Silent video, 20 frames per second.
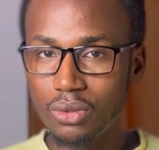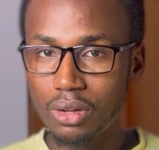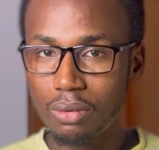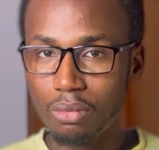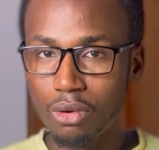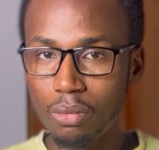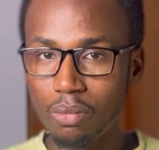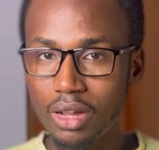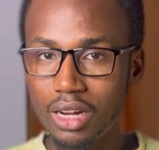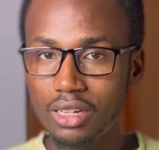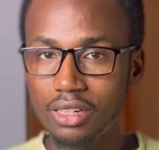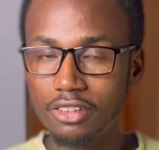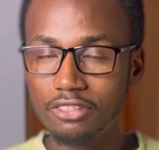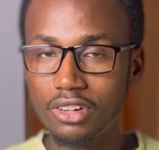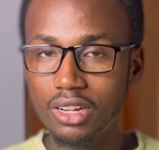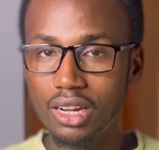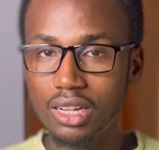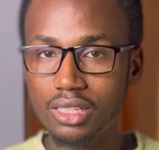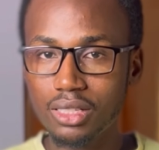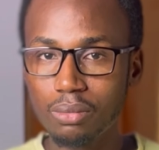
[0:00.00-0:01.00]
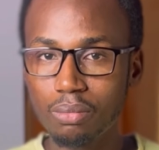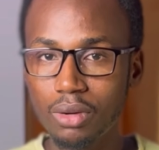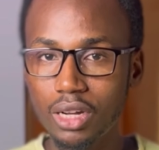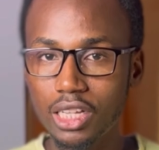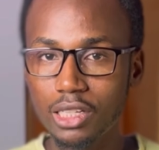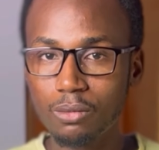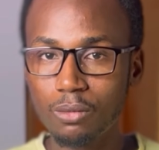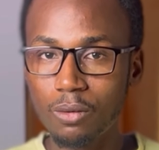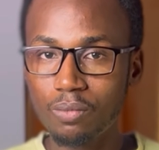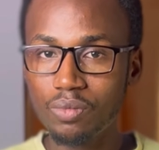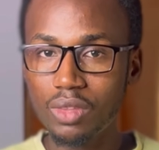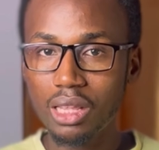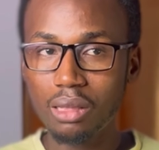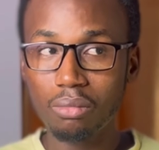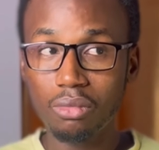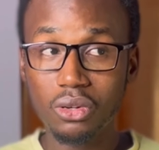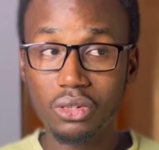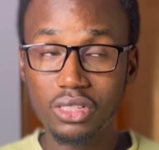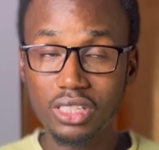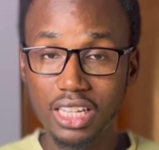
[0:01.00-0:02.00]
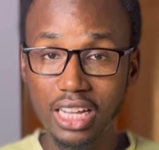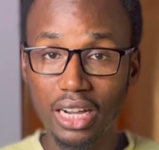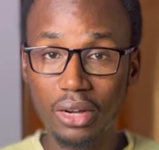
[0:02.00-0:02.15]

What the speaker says: profile in a freelancing platform, because they are